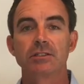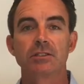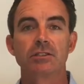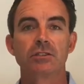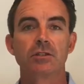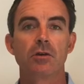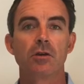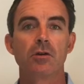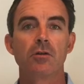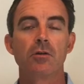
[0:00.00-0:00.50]

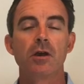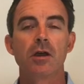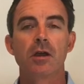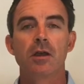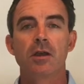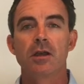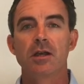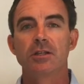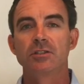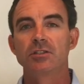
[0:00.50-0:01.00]
So
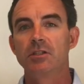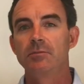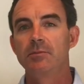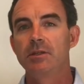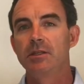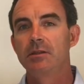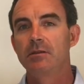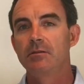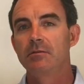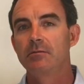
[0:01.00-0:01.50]

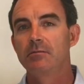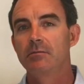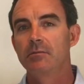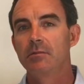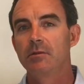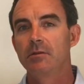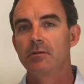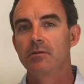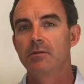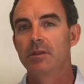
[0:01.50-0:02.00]
assuming
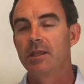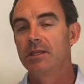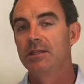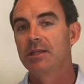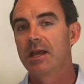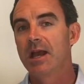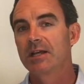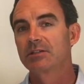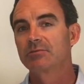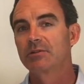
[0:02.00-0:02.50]
the
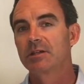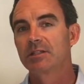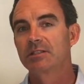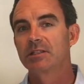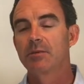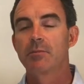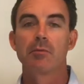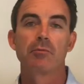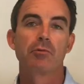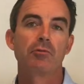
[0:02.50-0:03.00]
tax rate is
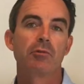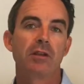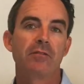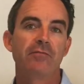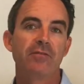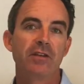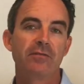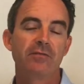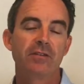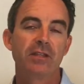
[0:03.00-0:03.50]
somewhere between
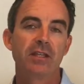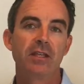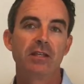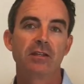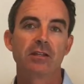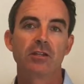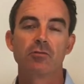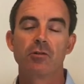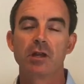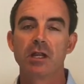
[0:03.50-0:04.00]
15 to
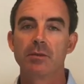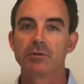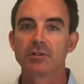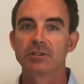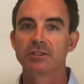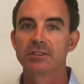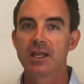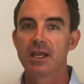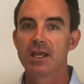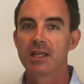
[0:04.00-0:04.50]

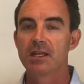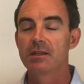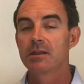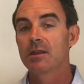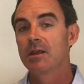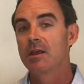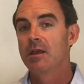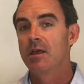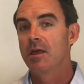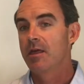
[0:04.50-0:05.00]
20%,
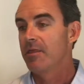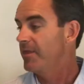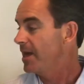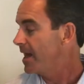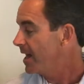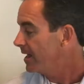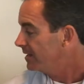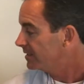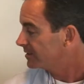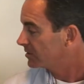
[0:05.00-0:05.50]

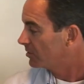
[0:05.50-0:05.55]
that is